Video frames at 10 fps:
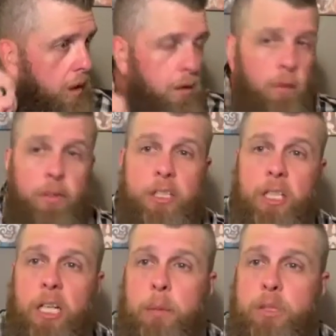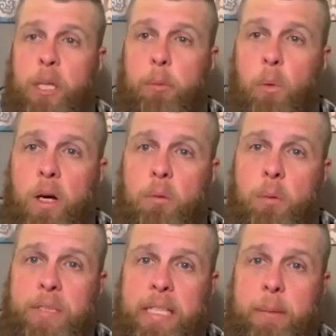Division comes, number one, when we
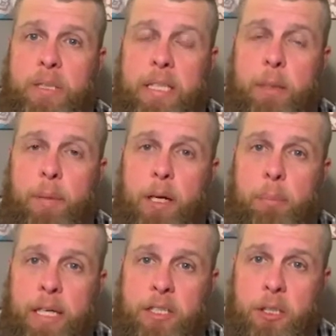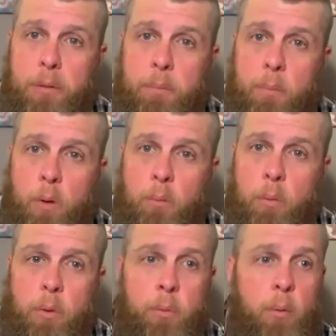stop seeing the bigger picture,
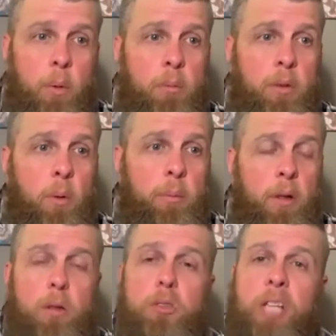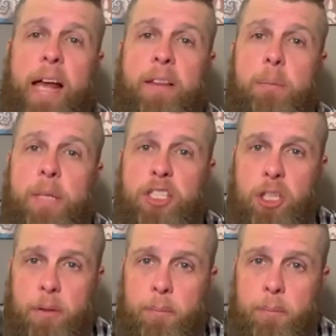when we lose sight of the mission.